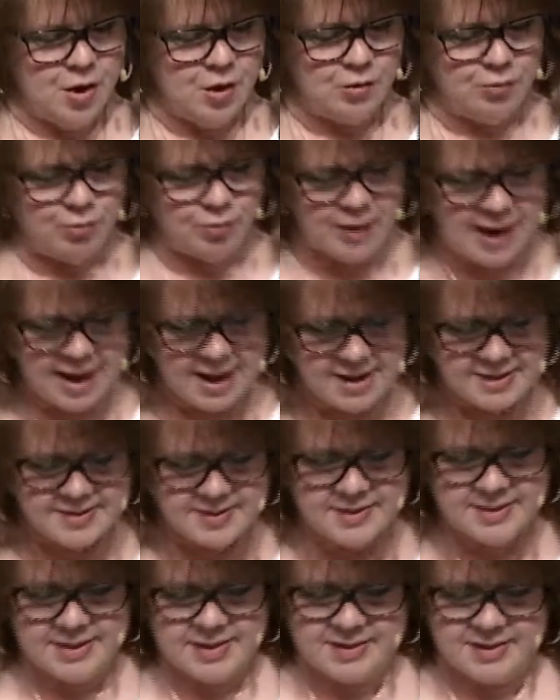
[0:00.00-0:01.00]

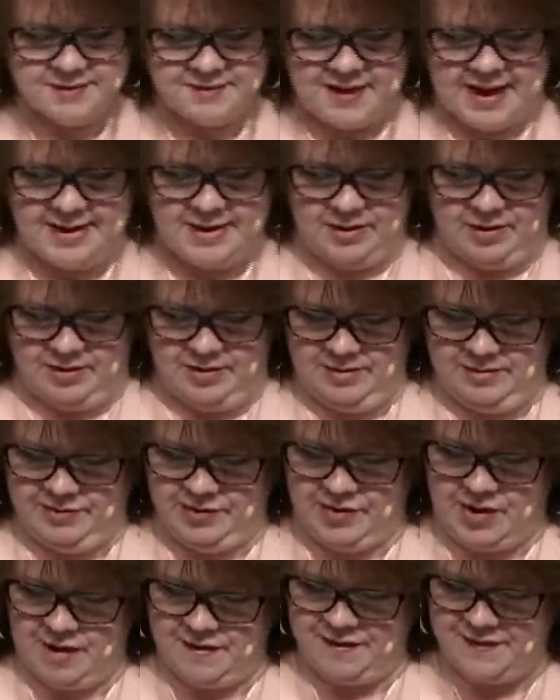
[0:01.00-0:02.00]
Rest is vital for
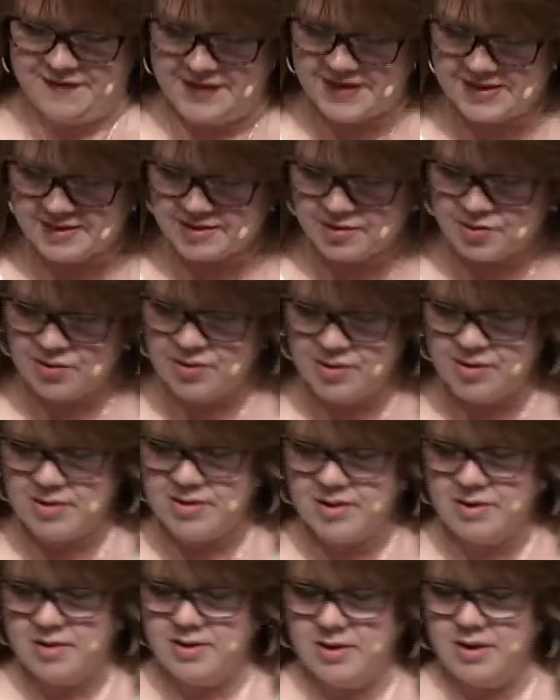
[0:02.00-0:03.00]
our physical,
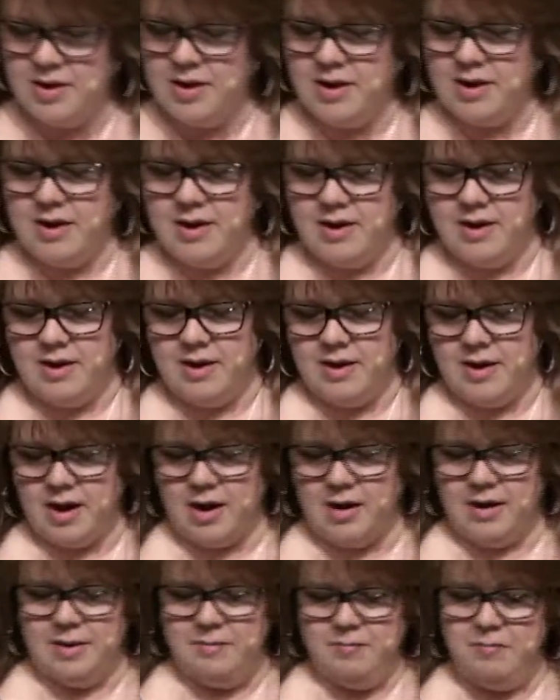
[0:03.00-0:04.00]

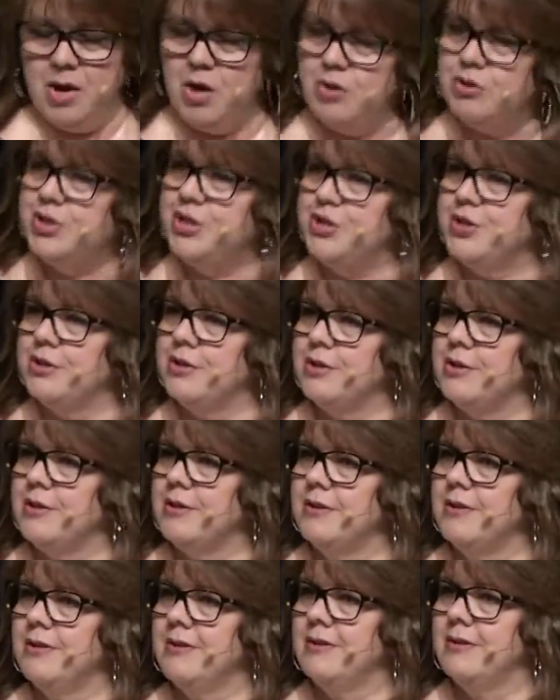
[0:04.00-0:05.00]
our emotional,
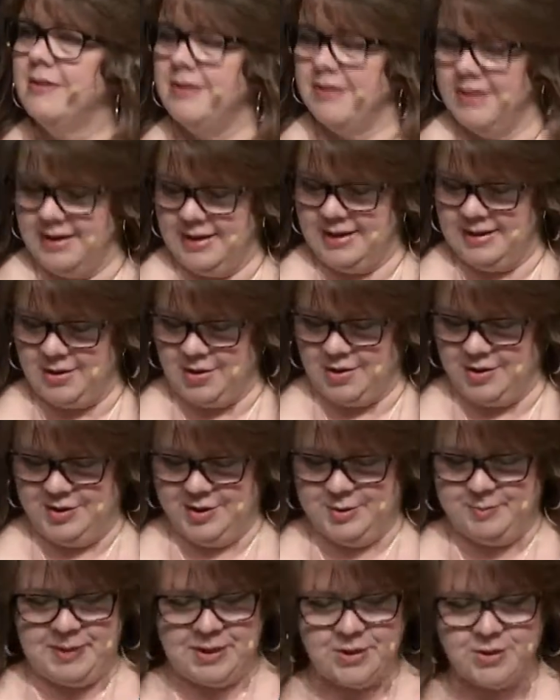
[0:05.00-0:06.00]
and our
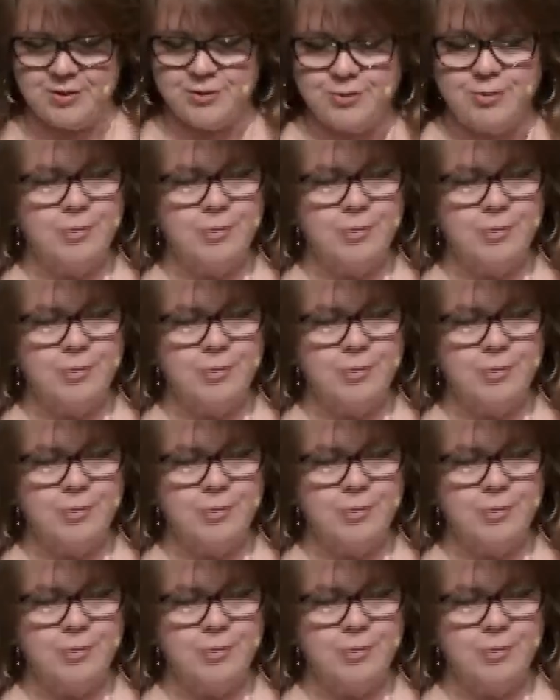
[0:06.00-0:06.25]
spiritual